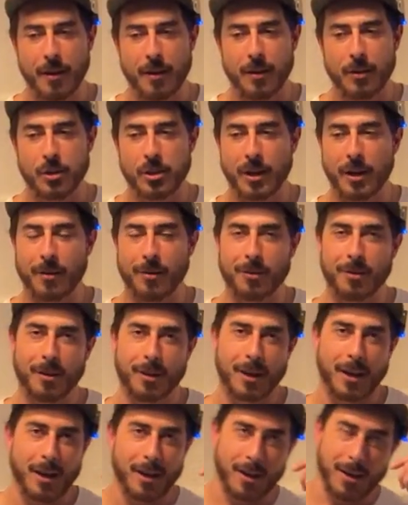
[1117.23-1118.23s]
shout out to
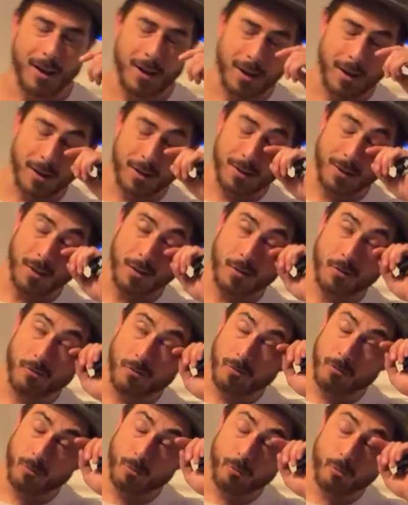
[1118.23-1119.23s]
KK. That's
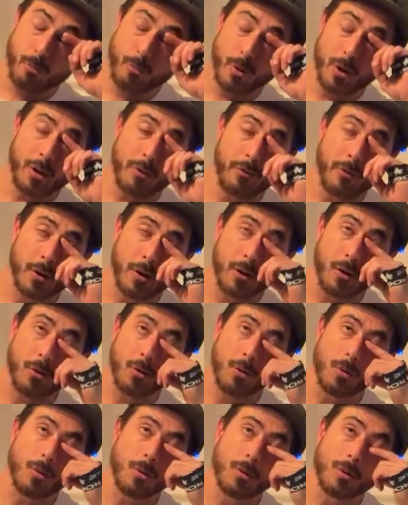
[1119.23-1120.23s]
pretty freaking
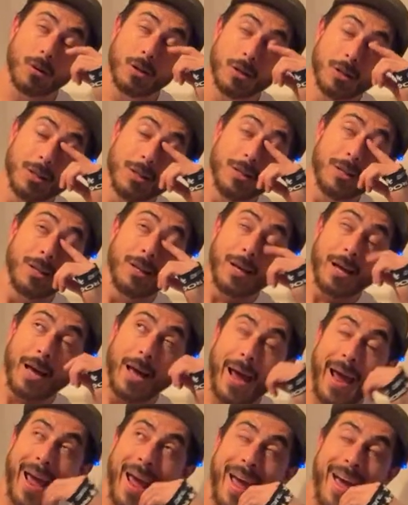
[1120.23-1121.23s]
cool.
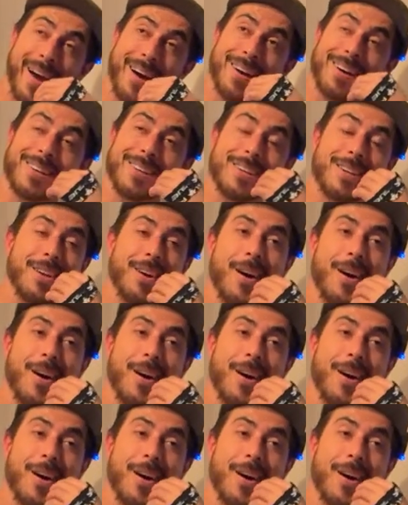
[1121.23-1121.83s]
And